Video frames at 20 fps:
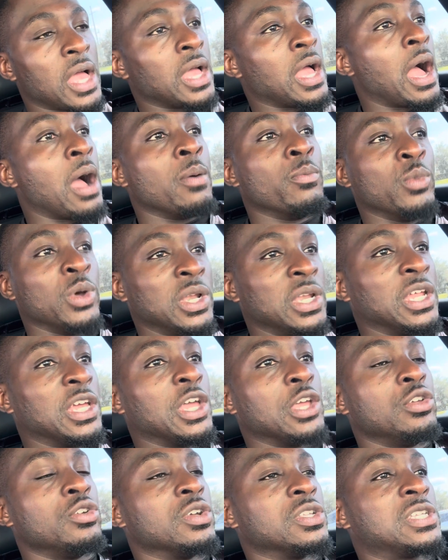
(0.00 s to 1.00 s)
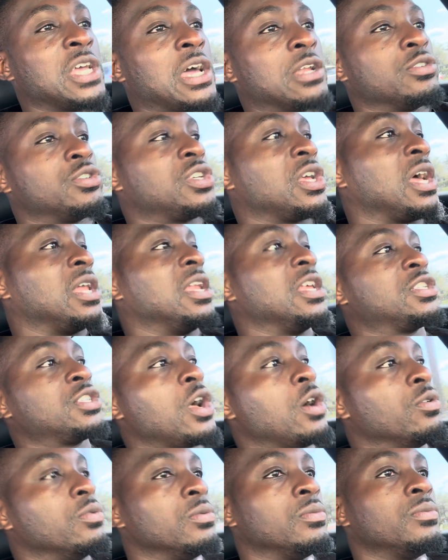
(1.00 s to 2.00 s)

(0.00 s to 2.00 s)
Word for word: I'm willing to give you a title shot. Let's go.